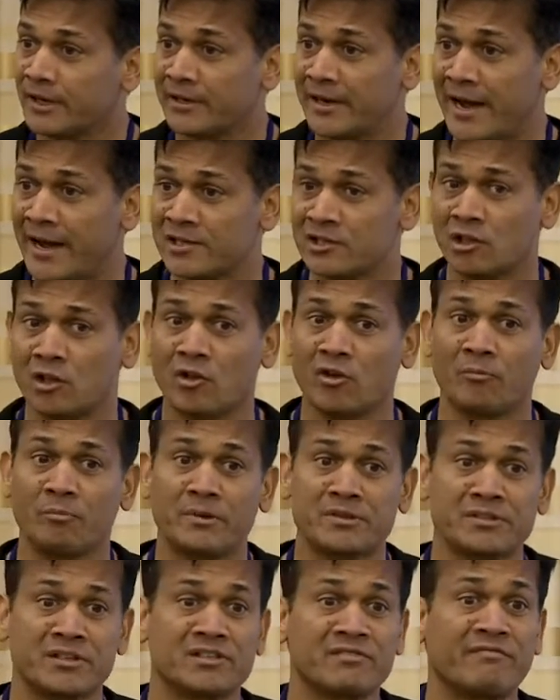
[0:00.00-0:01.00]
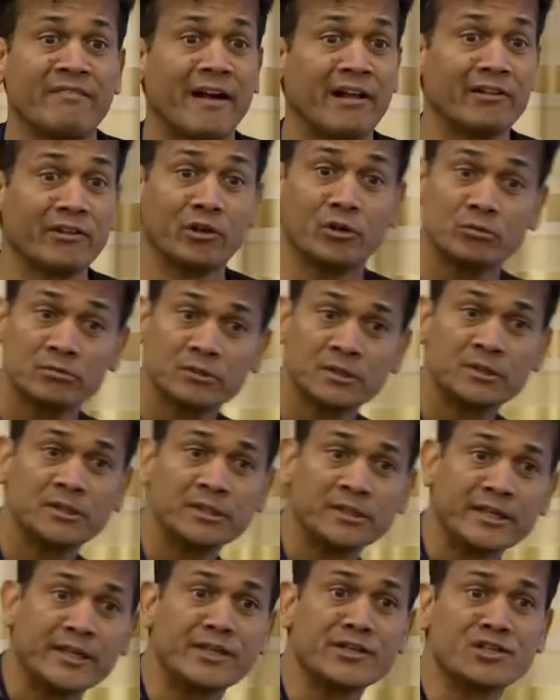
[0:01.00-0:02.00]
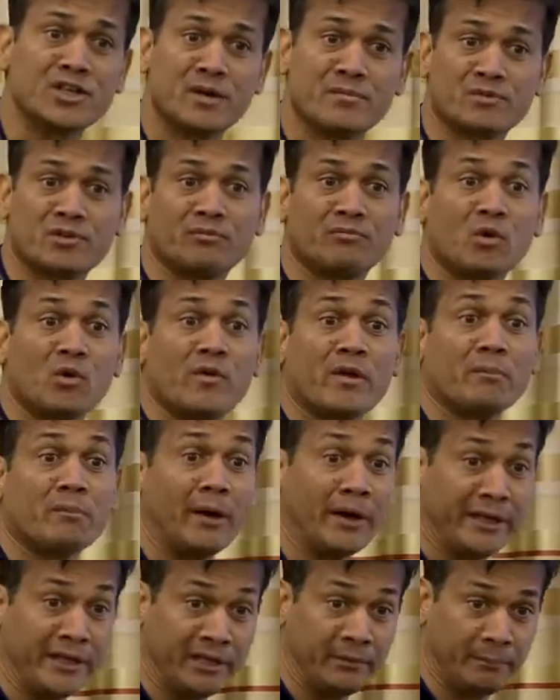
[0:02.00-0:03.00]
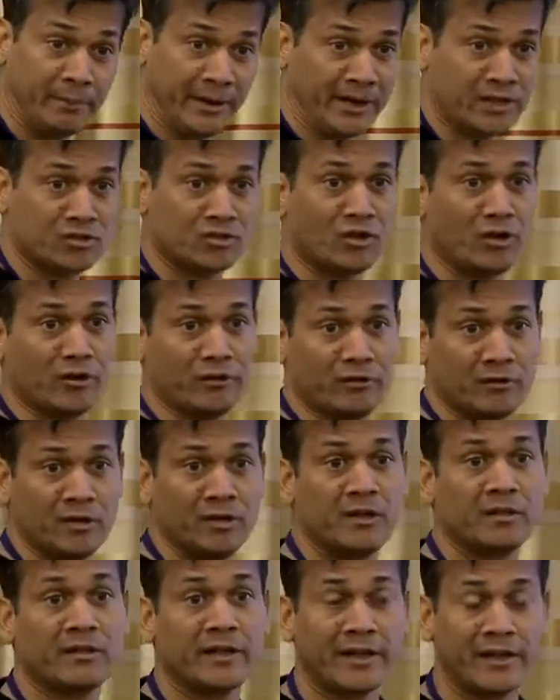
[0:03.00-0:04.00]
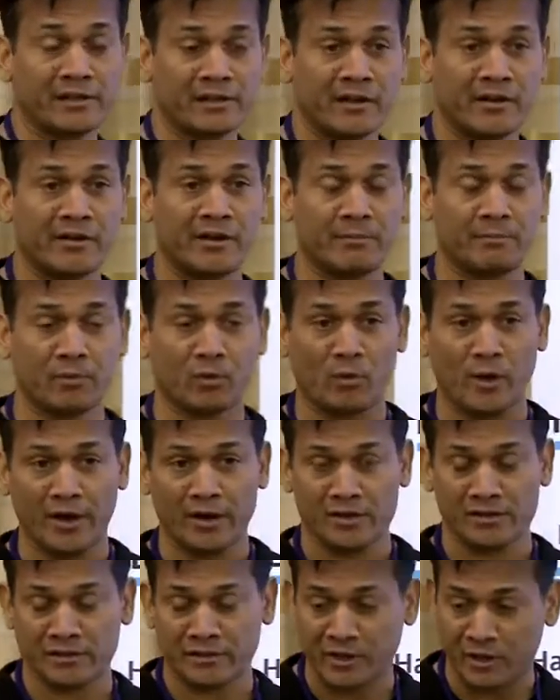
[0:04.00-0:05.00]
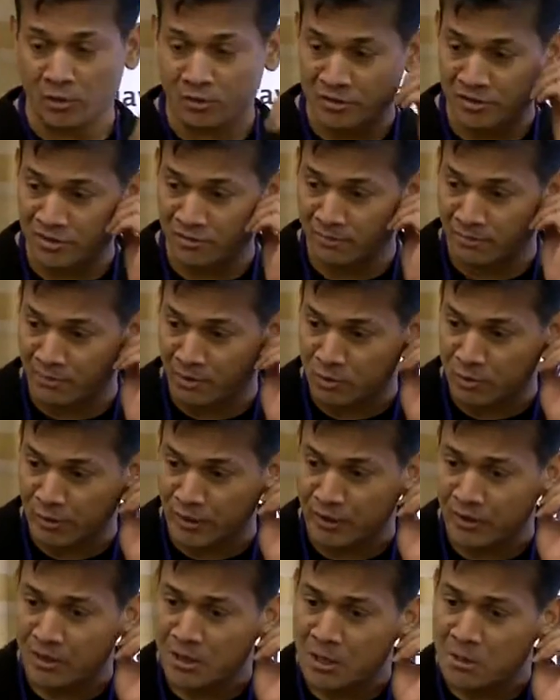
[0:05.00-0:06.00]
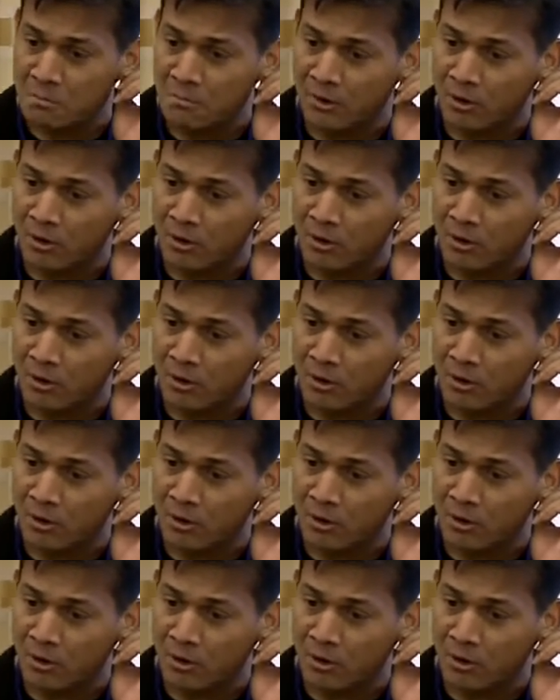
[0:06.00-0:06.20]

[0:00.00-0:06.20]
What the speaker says: It has a lot of business value in terms of moving money based on the healthcare providers and the ecosystem in between.